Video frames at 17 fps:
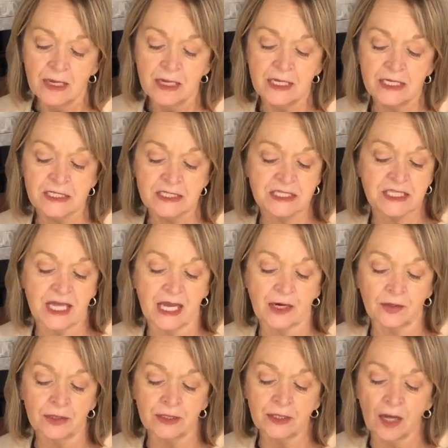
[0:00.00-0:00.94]

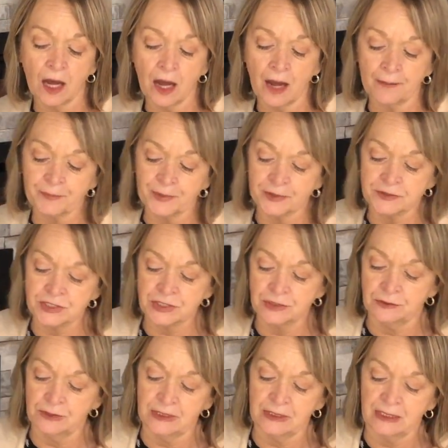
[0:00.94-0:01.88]
there an
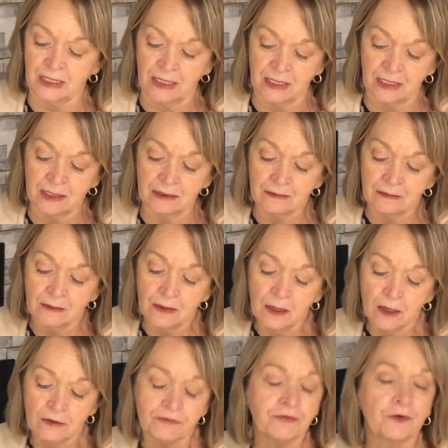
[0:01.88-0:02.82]
opportunity
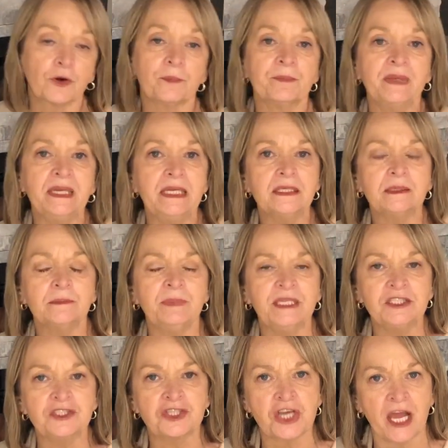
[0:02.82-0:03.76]
for me to
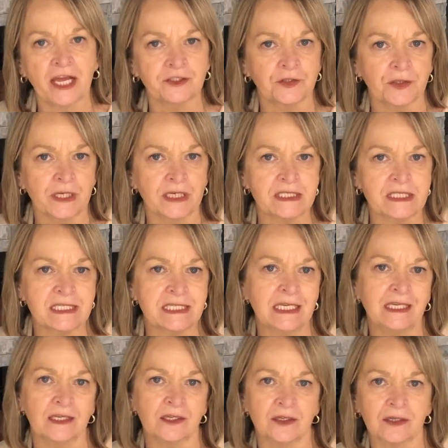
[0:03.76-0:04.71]
be generous
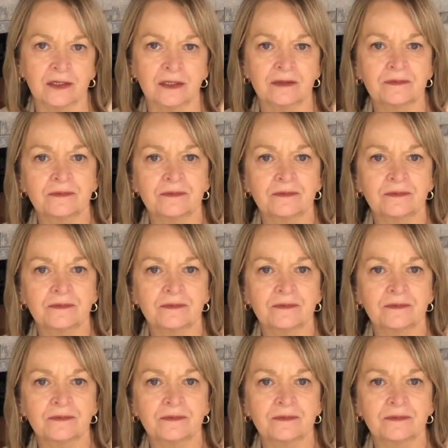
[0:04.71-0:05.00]
here?